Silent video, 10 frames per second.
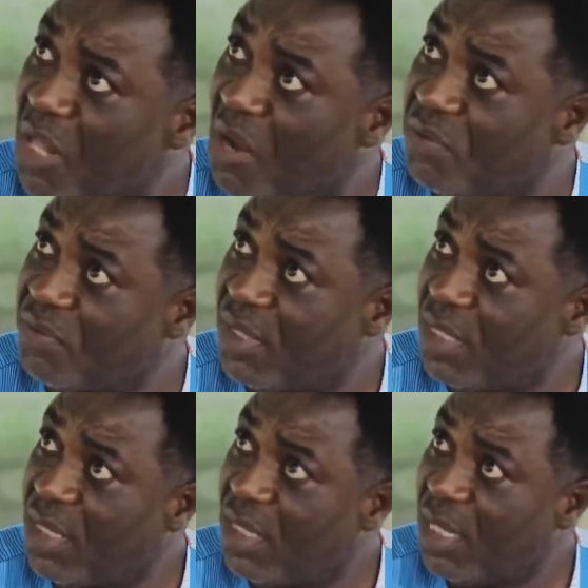Take your
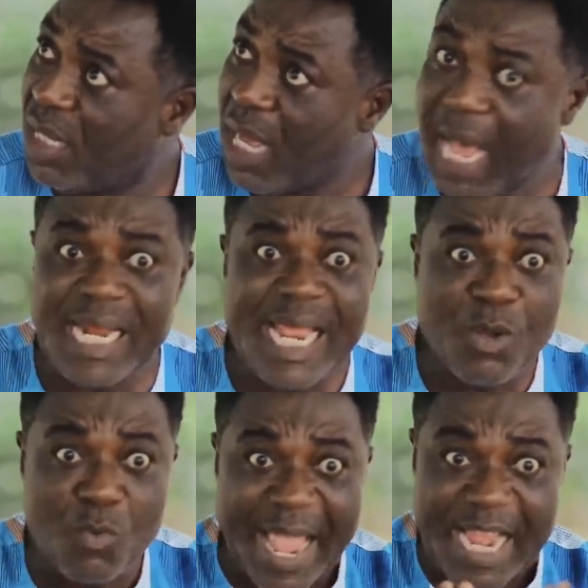love.
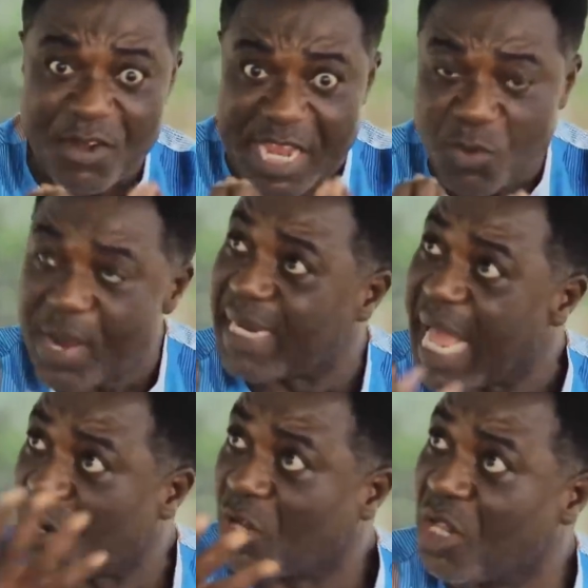And a quay
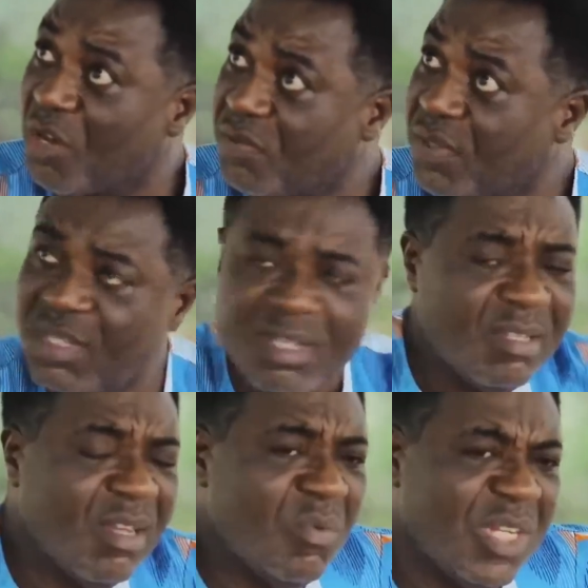gig, we not call
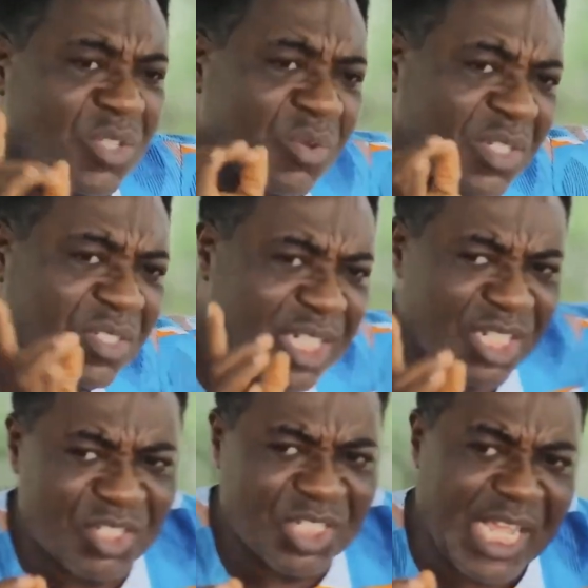love. Wait,
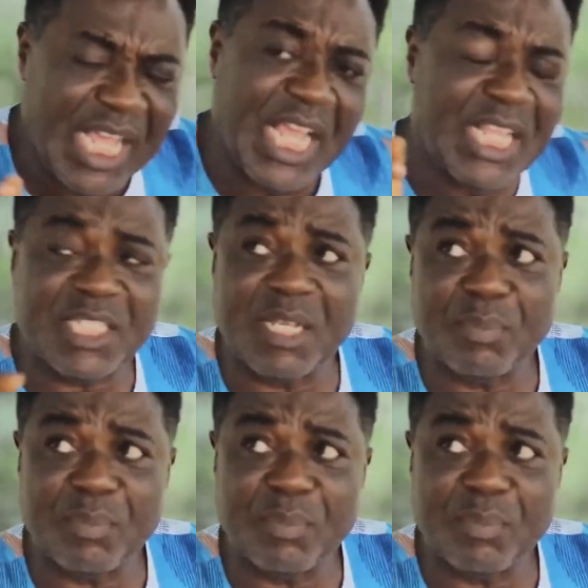did you say